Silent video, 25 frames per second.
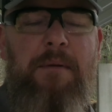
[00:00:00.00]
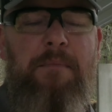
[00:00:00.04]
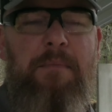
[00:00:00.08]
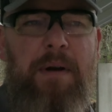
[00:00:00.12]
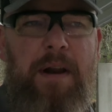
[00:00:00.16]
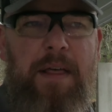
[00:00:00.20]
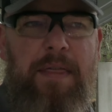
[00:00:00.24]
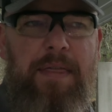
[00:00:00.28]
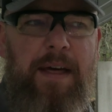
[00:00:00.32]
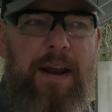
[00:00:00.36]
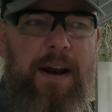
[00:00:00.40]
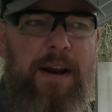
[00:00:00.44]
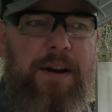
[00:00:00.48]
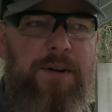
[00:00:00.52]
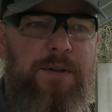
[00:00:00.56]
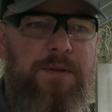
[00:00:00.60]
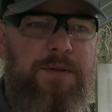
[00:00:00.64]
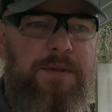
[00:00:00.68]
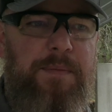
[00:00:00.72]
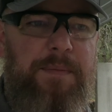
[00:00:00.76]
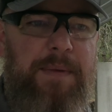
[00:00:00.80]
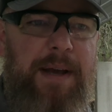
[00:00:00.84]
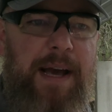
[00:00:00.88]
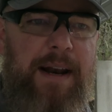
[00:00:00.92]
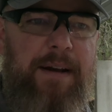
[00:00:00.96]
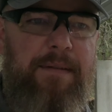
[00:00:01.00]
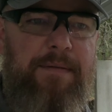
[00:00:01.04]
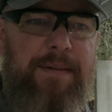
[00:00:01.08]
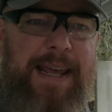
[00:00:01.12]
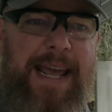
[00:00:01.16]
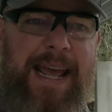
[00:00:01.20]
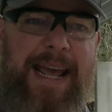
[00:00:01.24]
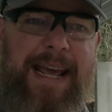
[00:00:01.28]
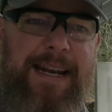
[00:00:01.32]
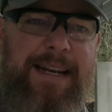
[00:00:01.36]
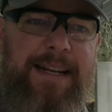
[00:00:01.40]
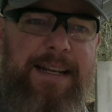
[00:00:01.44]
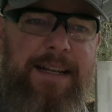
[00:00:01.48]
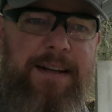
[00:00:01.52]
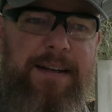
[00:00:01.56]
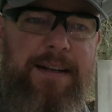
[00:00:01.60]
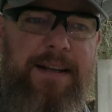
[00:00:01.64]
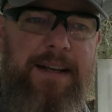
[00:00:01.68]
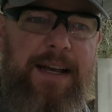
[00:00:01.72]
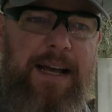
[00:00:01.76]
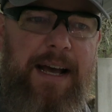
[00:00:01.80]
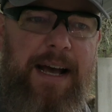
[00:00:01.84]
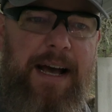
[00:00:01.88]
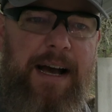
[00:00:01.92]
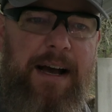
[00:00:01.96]
But I thought I'd do some kind of candid
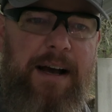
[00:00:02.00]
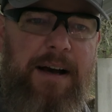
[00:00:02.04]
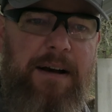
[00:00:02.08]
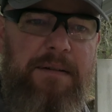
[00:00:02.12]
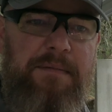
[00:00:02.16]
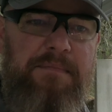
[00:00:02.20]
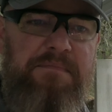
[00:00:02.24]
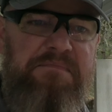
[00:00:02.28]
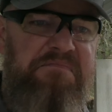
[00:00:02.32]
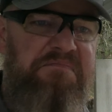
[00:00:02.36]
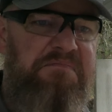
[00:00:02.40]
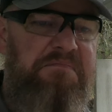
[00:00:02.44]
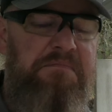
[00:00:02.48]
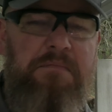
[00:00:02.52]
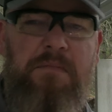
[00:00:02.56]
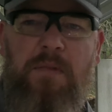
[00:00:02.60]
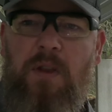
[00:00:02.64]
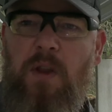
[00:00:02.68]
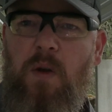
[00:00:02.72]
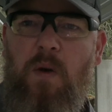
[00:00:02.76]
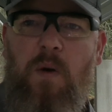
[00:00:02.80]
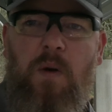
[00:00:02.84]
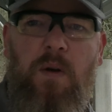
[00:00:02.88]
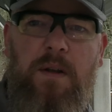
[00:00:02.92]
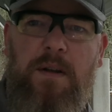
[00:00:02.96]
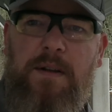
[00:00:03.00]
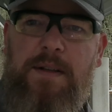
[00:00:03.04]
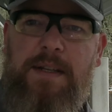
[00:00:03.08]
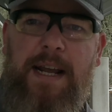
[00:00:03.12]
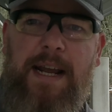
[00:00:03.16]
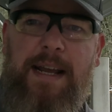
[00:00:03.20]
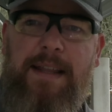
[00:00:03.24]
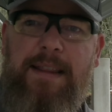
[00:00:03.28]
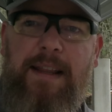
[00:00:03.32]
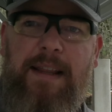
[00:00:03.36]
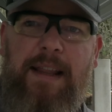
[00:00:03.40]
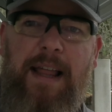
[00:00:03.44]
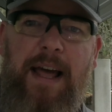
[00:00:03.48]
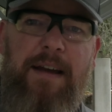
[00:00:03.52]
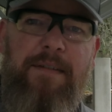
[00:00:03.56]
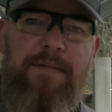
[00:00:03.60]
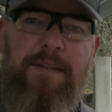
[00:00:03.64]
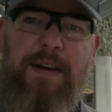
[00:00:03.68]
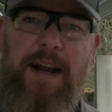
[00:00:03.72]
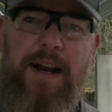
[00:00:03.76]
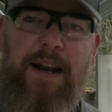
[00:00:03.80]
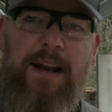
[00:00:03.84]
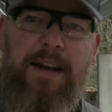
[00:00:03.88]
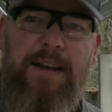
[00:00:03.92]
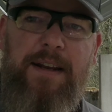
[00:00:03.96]
day in the life
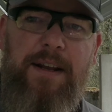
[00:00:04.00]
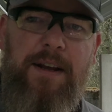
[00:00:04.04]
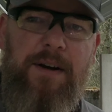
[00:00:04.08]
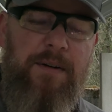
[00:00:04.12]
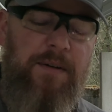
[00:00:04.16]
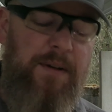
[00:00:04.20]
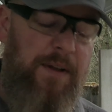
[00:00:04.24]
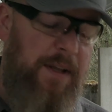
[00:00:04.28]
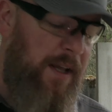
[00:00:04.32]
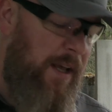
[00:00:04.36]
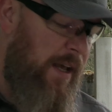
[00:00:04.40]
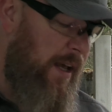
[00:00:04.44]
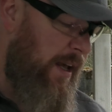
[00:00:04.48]
kind of deal.